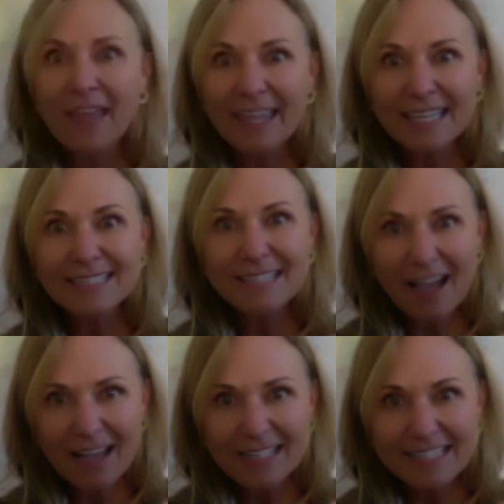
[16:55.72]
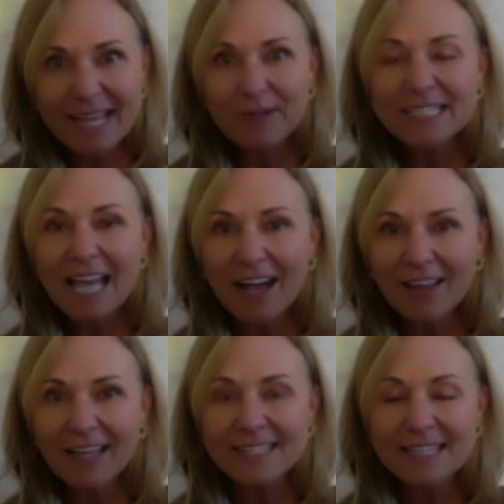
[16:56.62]
it does. They would tell
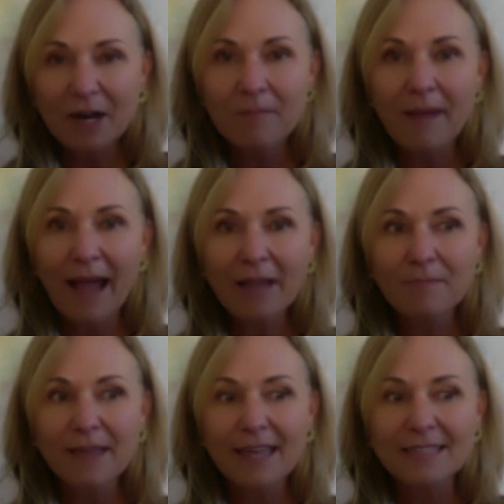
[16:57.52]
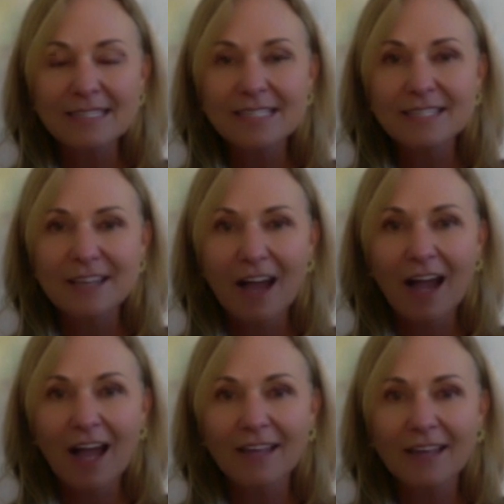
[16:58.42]
us in our back bends to
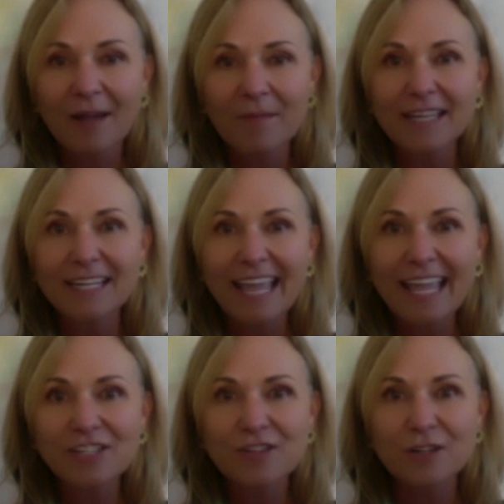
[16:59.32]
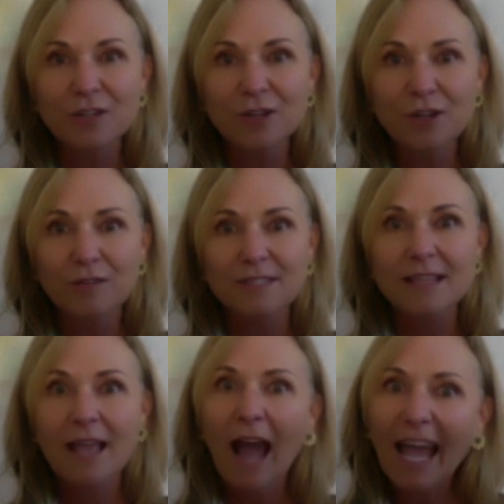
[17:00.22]
not engage the glutes.
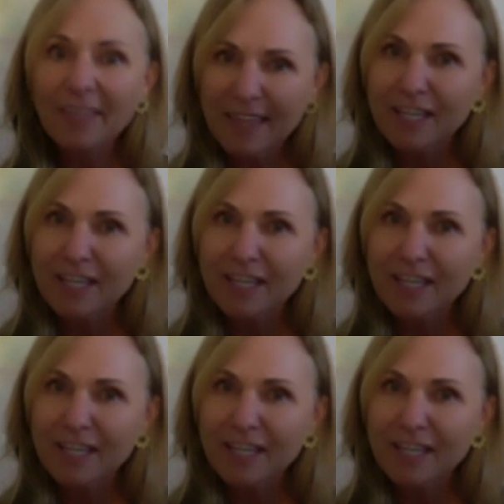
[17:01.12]
I think you